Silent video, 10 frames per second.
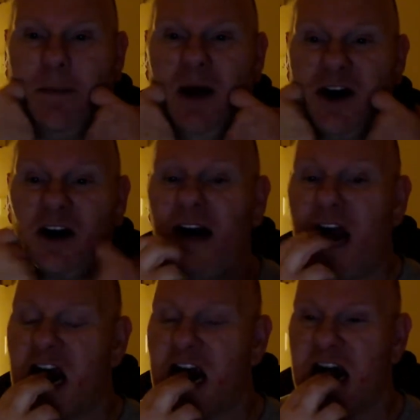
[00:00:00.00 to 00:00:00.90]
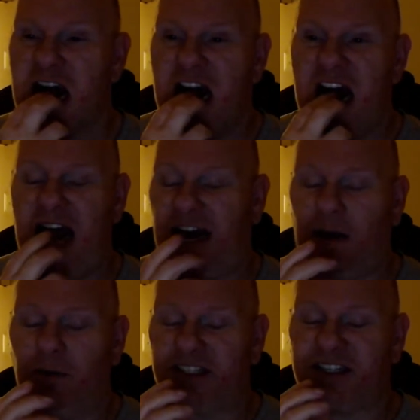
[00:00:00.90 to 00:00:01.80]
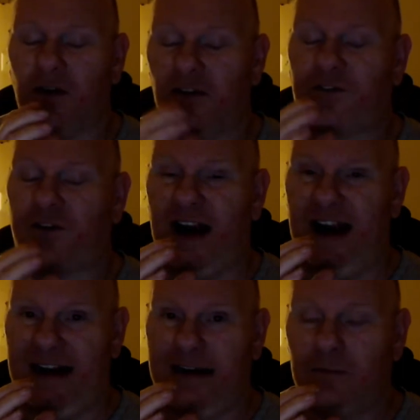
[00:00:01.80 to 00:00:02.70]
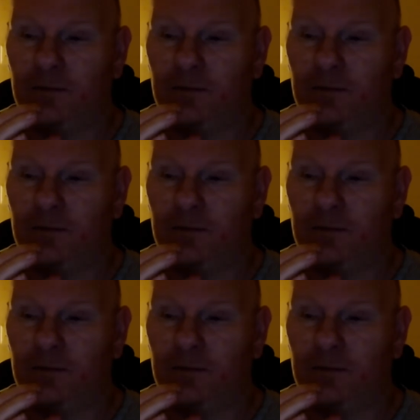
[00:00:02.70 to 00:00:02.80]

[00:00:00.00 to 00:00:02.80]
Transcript: under, and I was so afraid